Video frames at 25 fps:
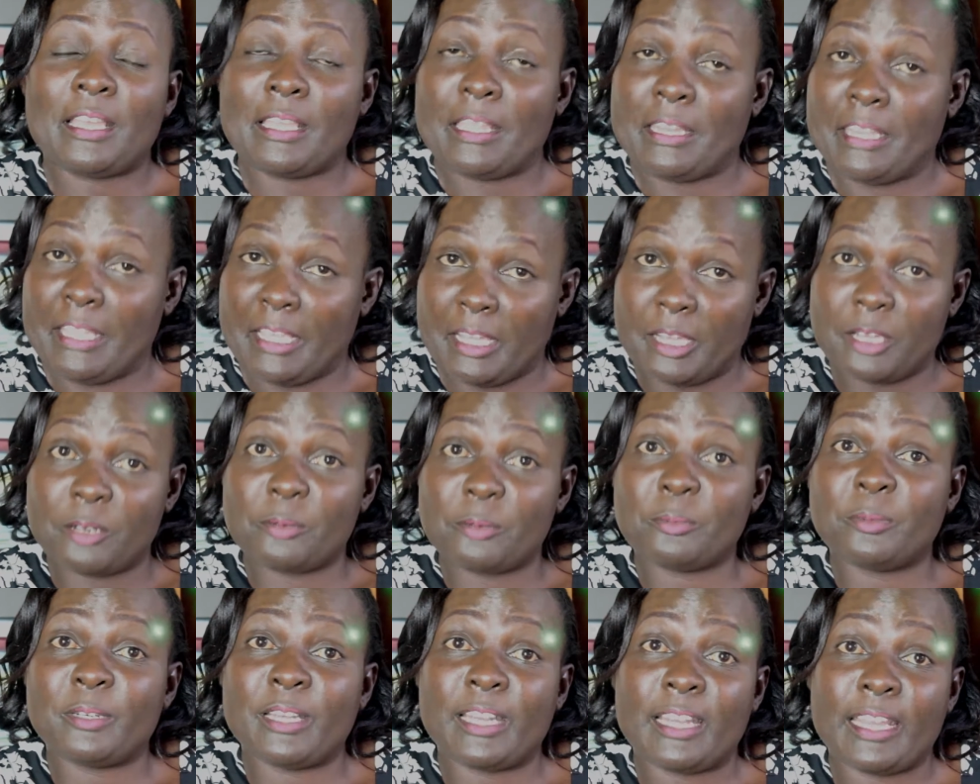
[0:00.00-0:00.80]
the
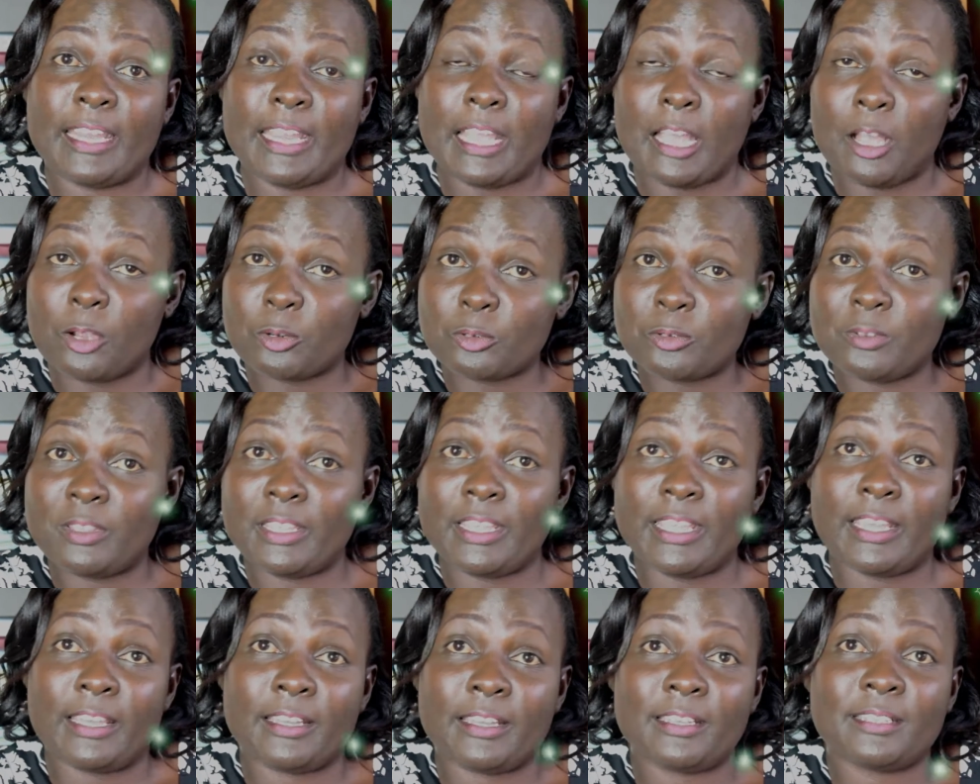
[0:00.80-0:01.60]
alumni out
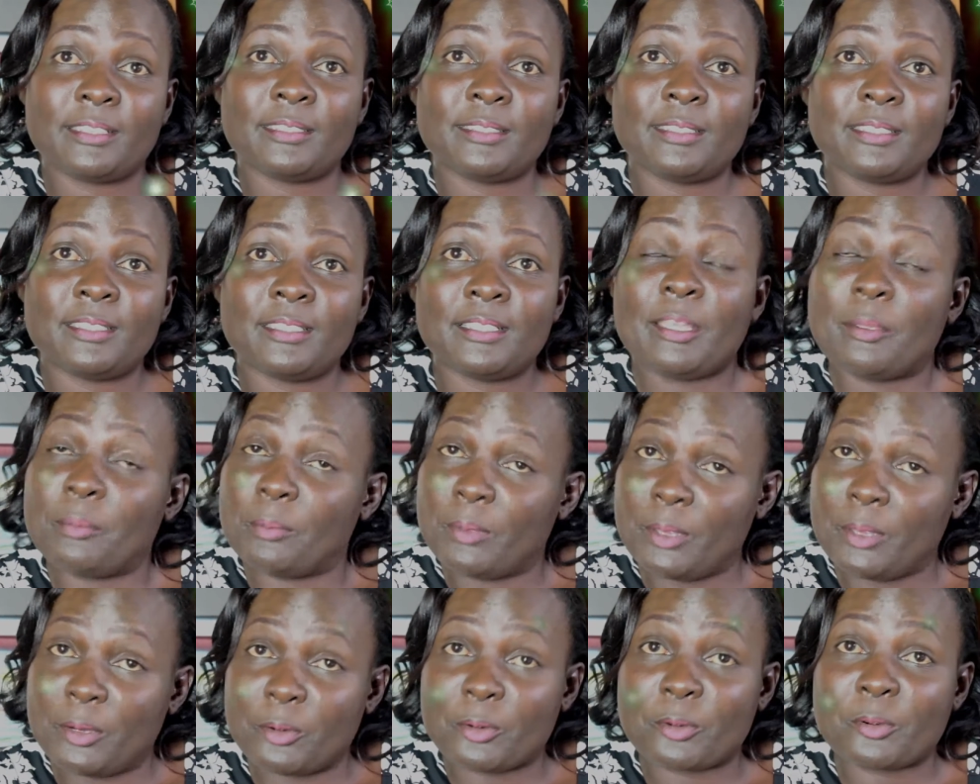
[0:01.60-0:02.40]
there the
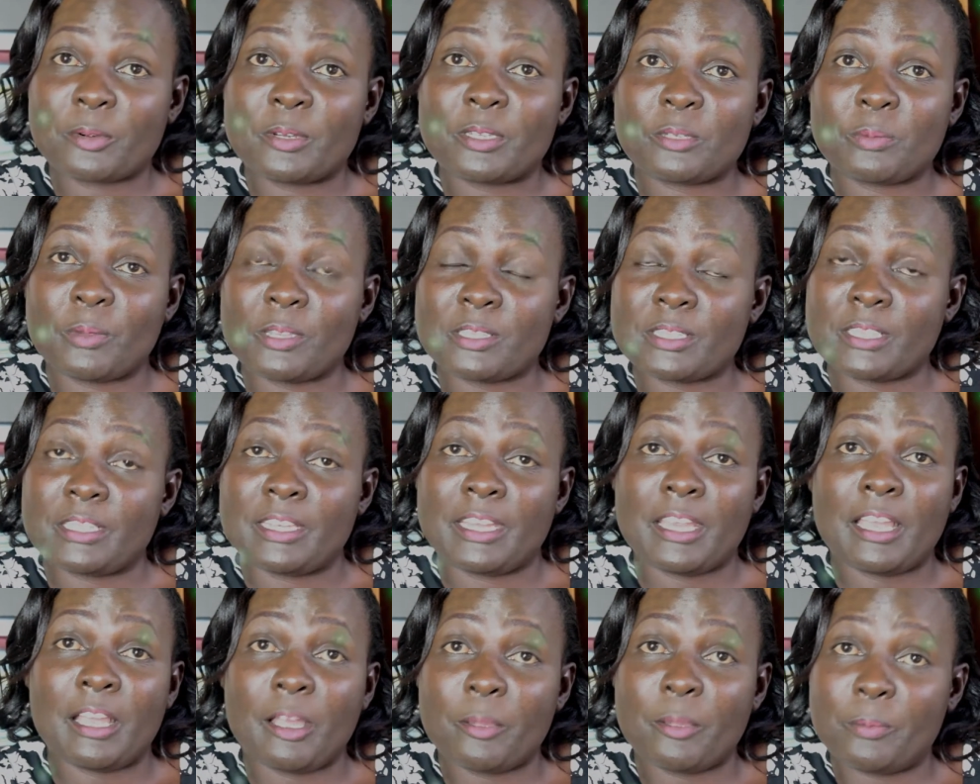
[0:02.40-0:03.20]
Merry Christmas and
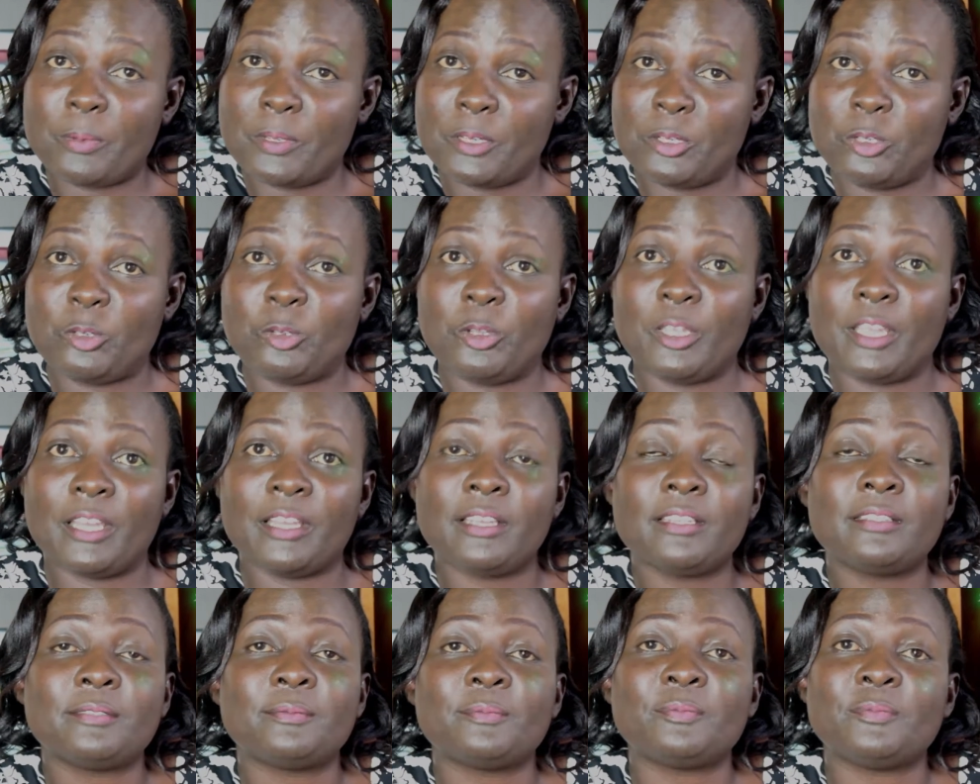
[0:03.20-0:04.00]
a Happy New
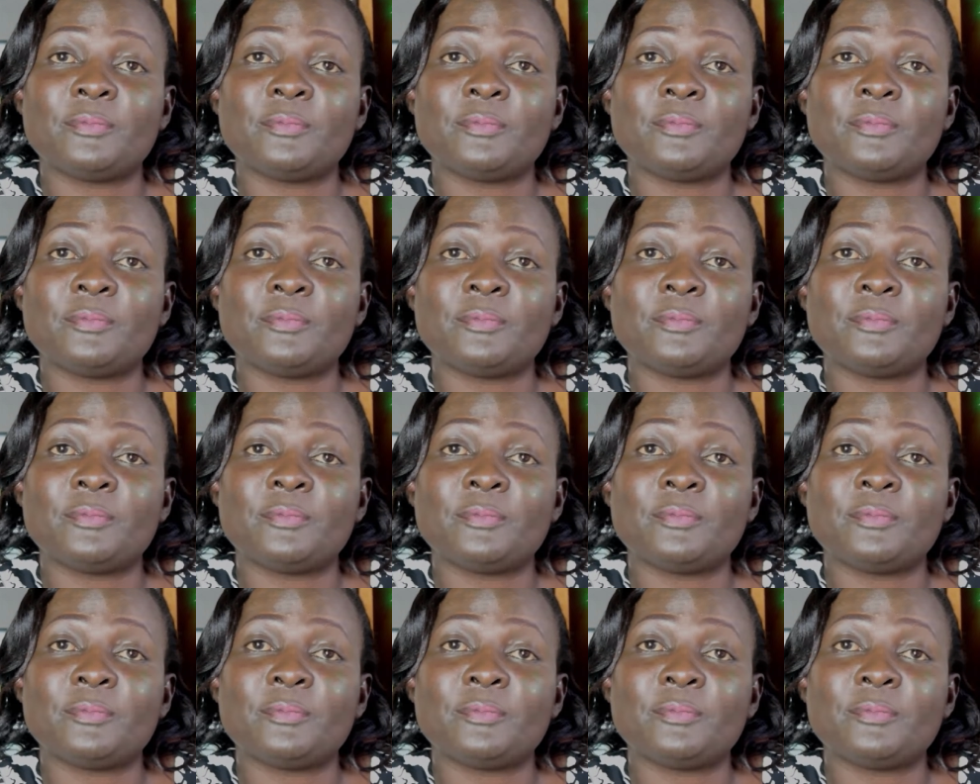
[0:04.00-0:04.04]
Year.